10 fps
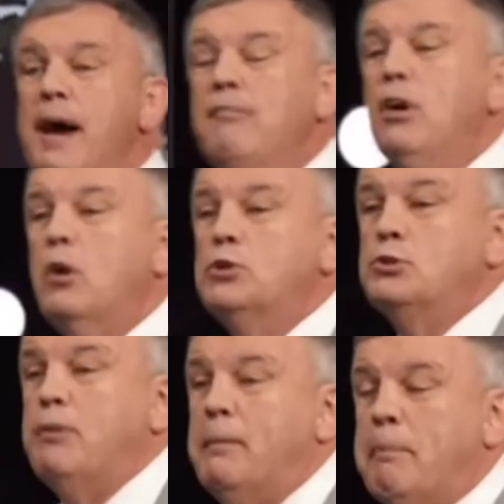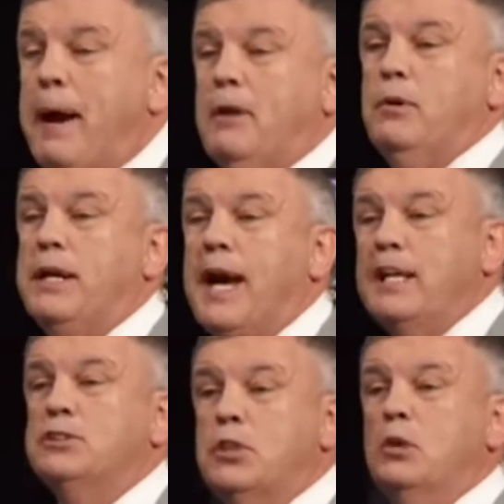You never go straight back when a
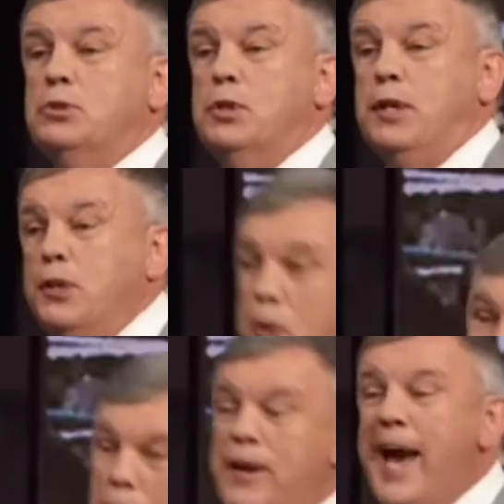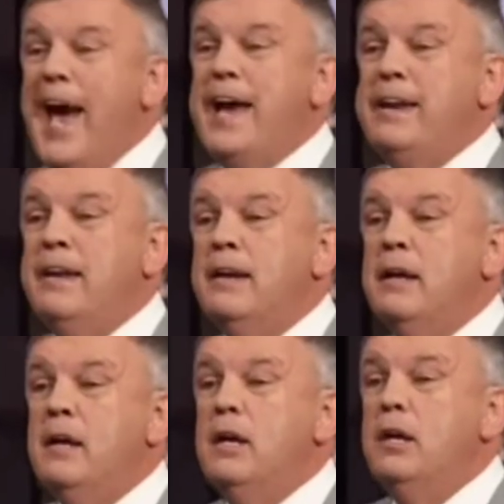guy's close to you. You move your head.
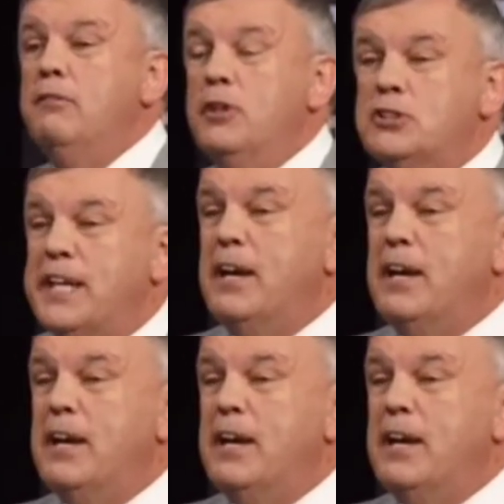If you